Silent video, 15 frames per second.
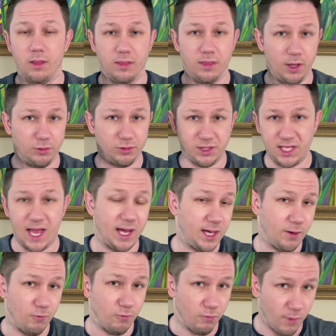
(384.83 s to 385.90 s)
they'll take
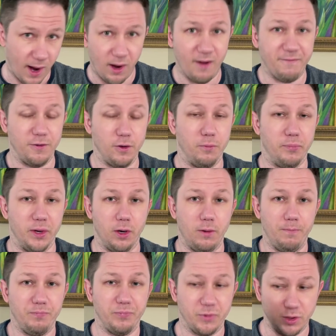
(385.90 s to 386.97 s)
it right off your
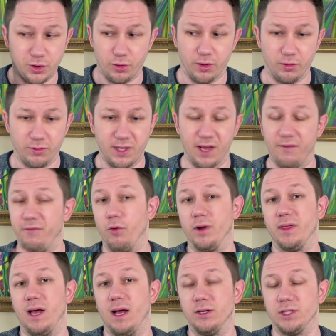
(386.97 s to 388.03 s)
bill so they'll take
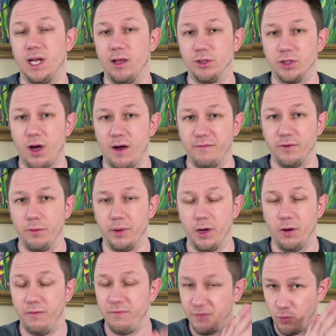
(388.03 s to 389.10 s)
$4,000 off your
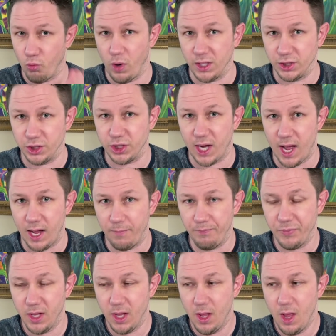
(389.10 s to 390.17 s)
bill for one child.
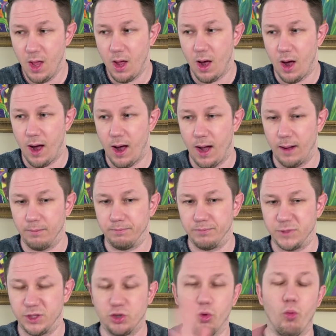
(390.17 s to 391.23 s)
Um,
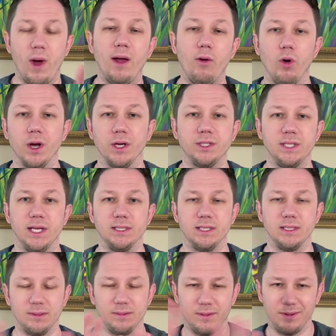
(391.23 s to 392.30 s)
so the way it works is a
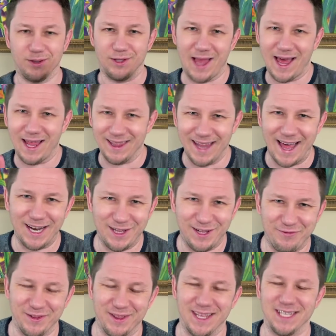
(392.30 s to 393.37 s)
lot, lot of
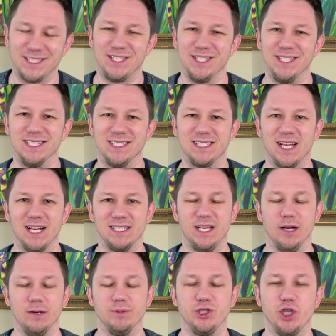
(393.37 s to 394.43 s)
different things to discuss
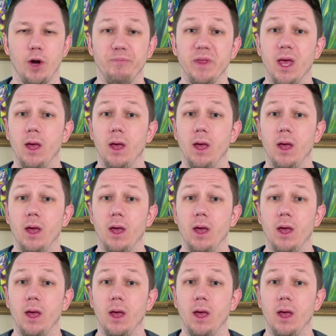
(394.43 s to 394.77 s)
here. So